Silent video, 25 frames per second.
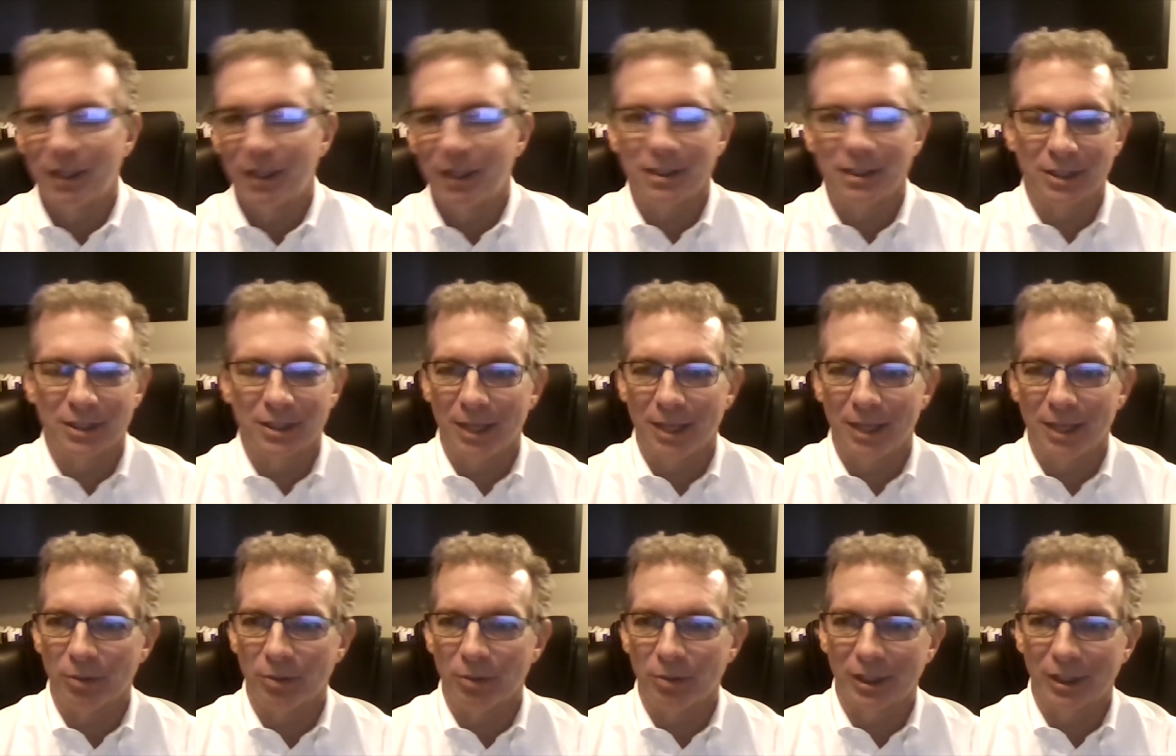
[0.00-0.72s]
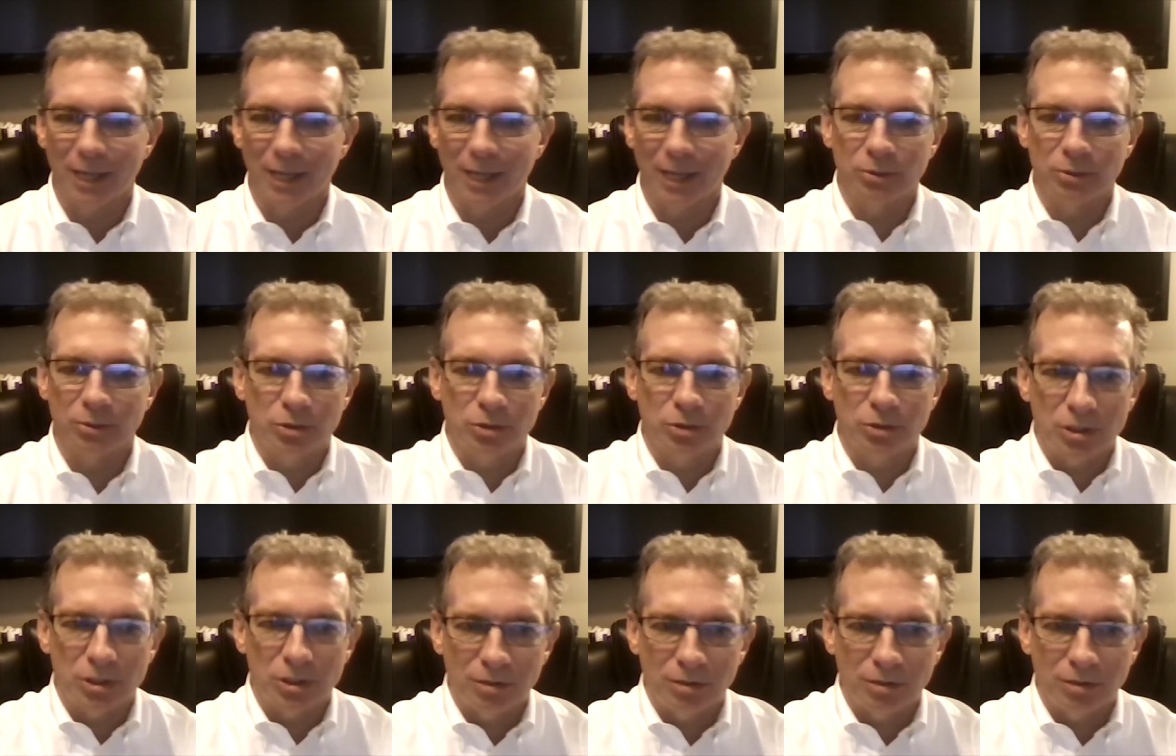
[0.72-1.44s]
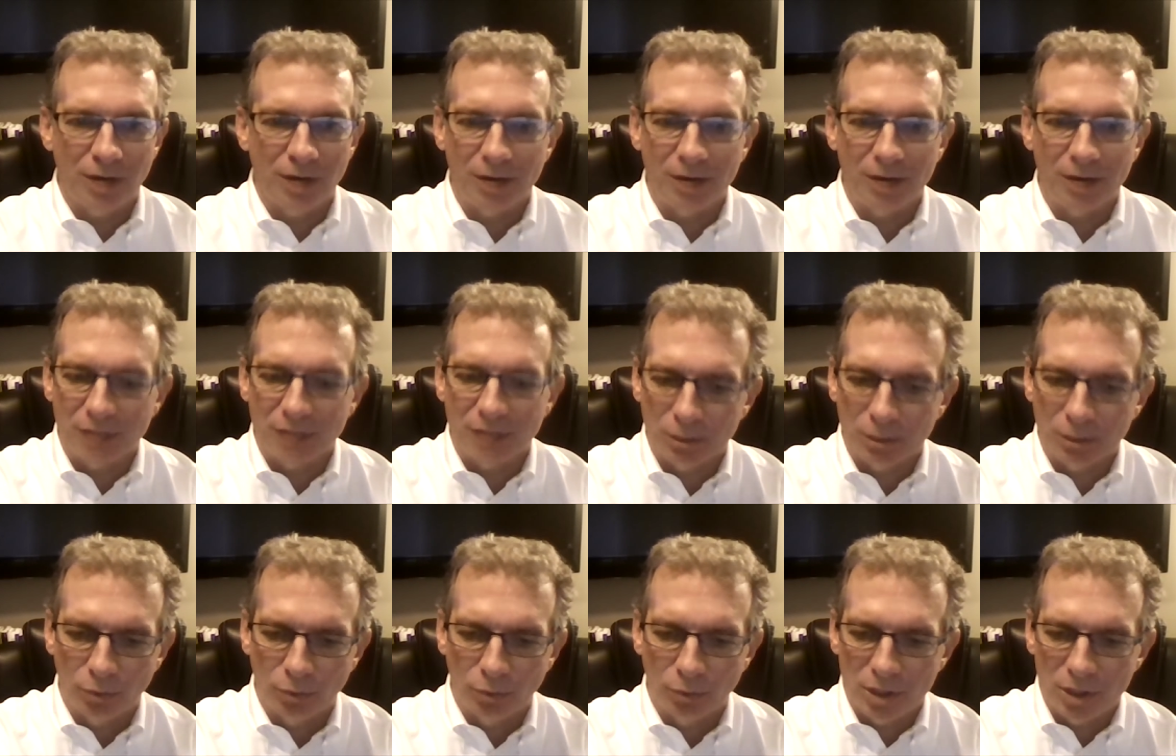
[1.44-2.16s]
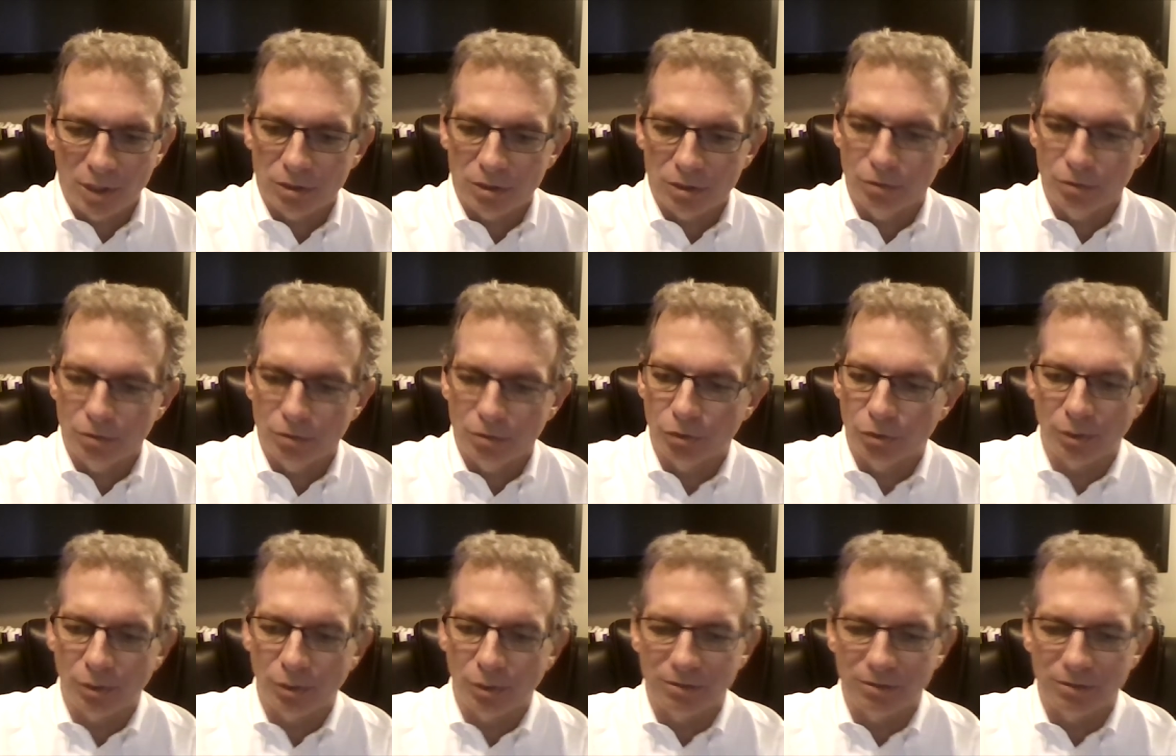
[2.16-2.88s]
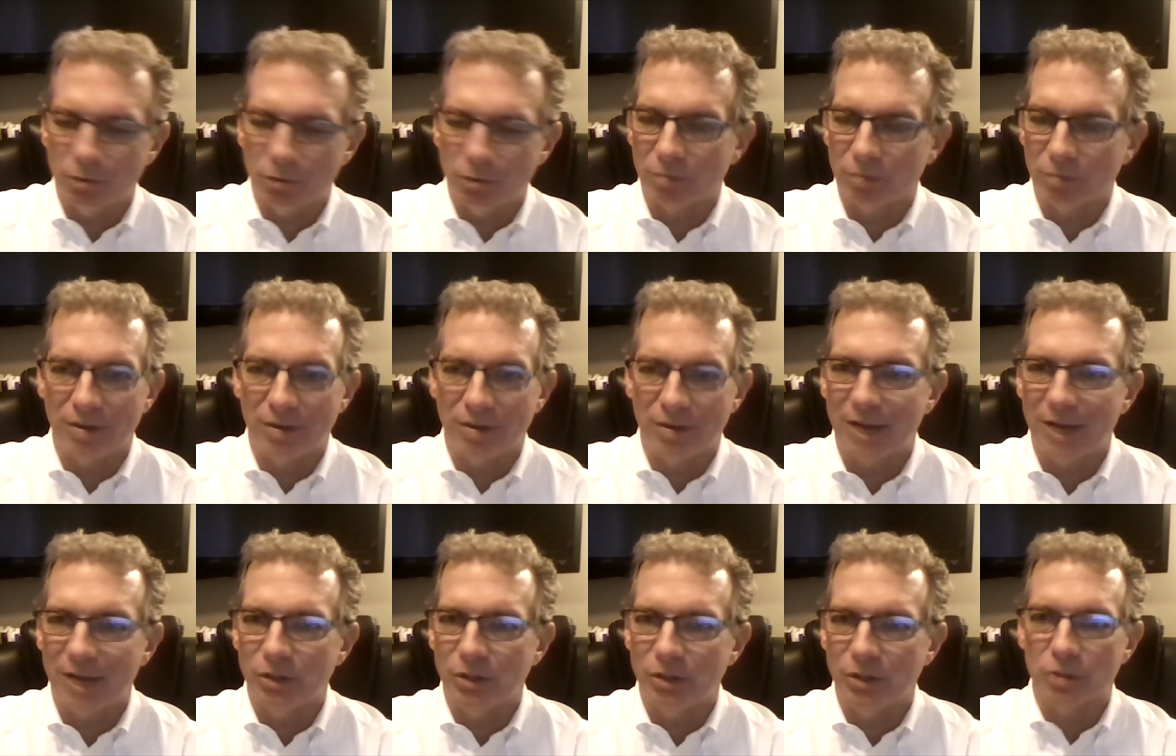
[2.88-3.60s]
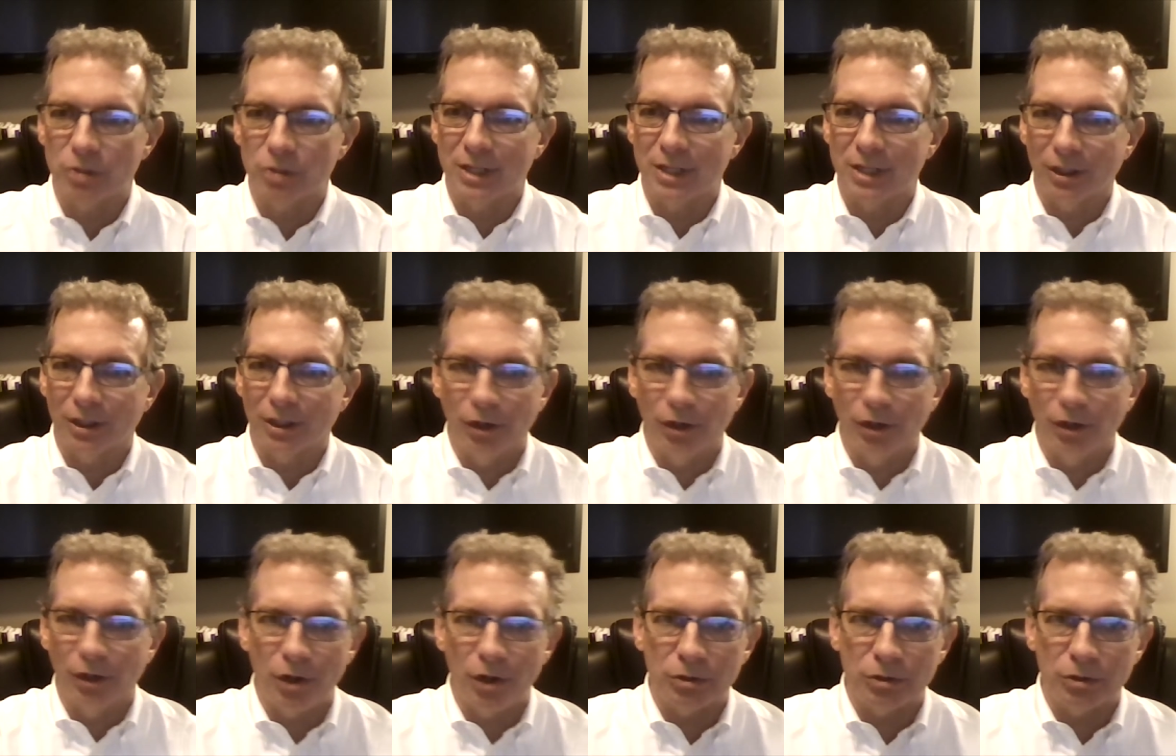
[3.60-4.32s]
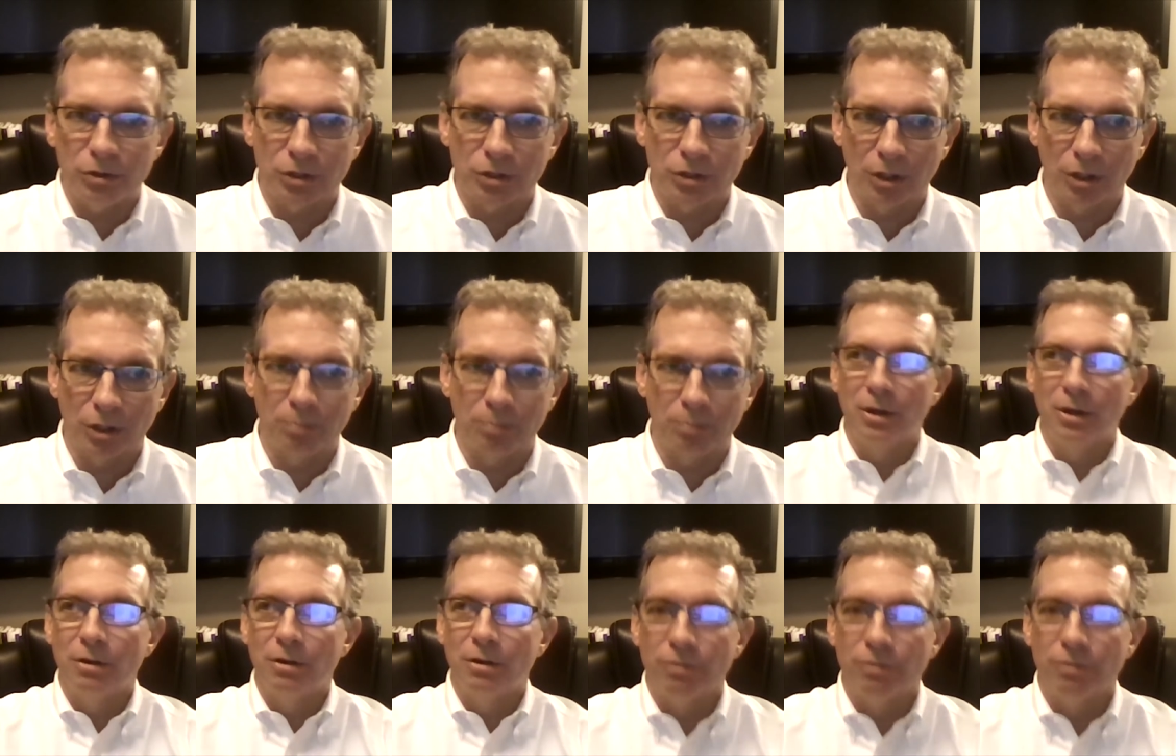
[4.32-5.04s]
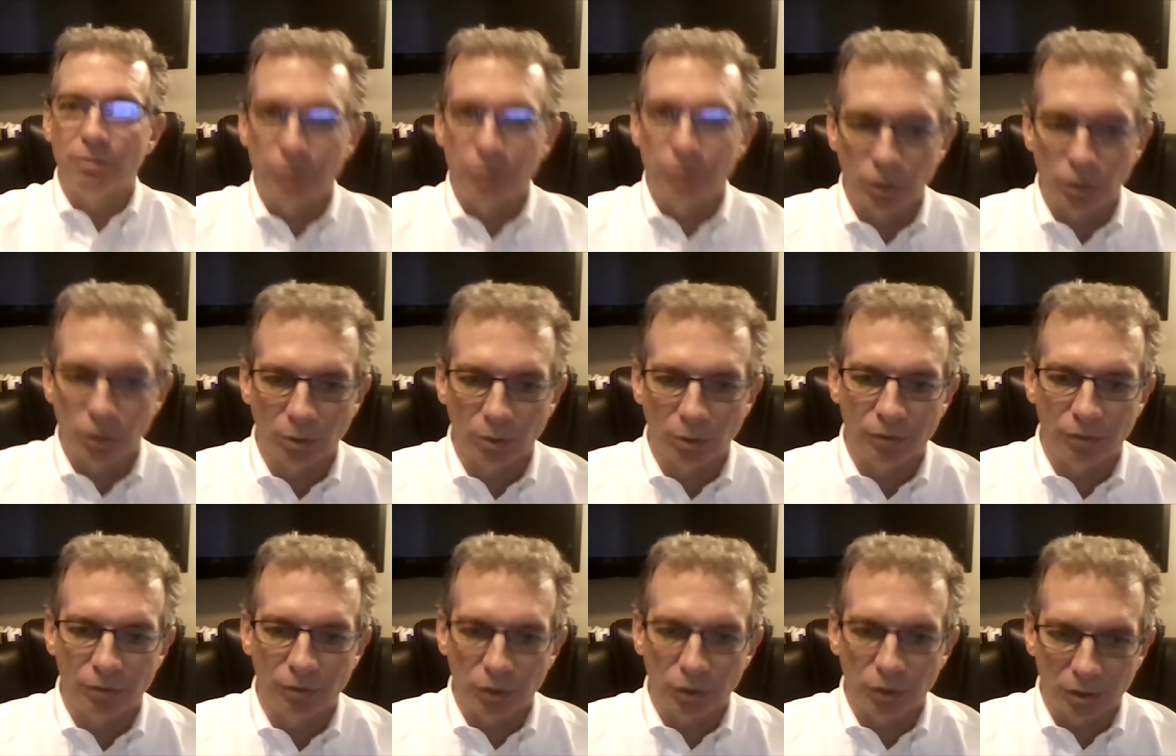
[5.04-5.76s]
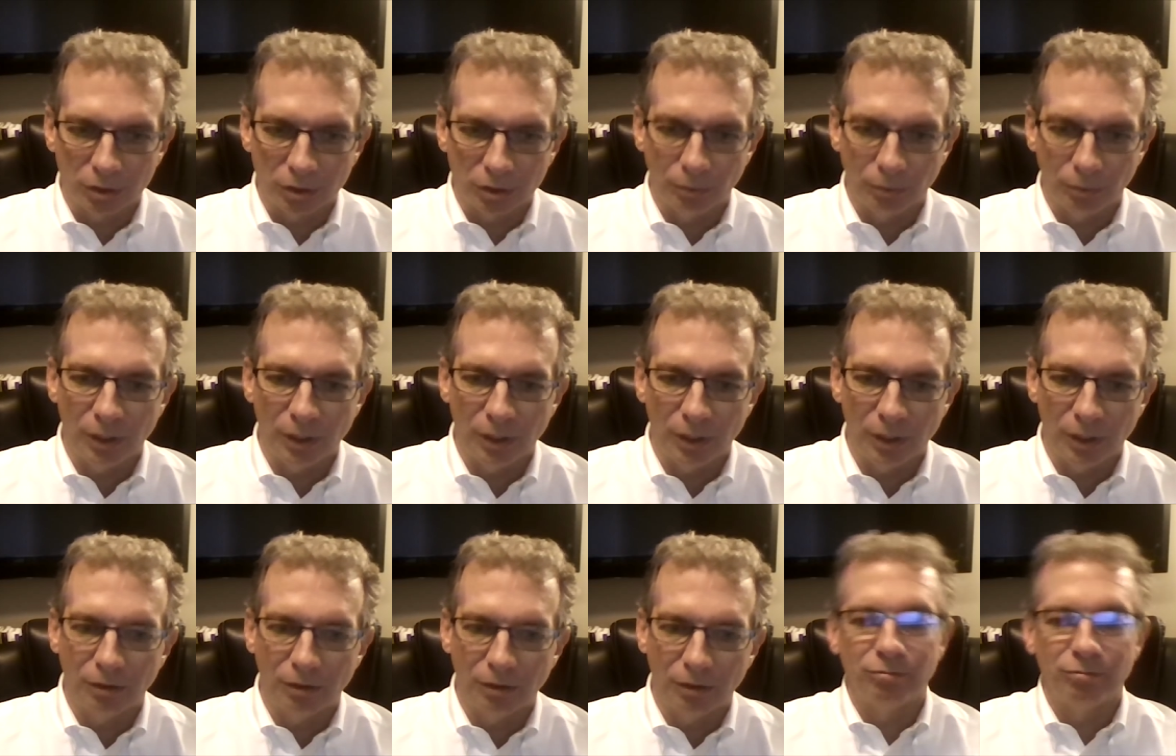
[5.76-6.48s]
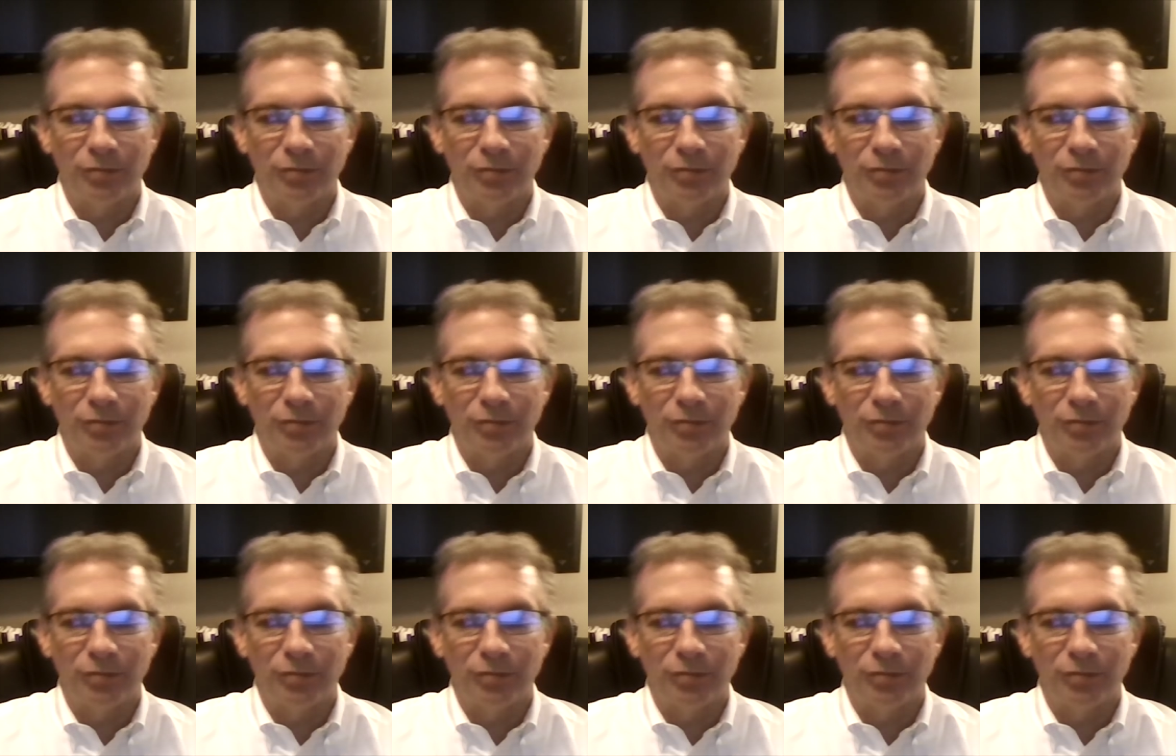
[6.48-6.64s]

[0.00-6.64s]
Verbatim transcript: is the name of the game. So just survive. Take 1, 2, 3, 4, 5 years. Take a long-term view of your career.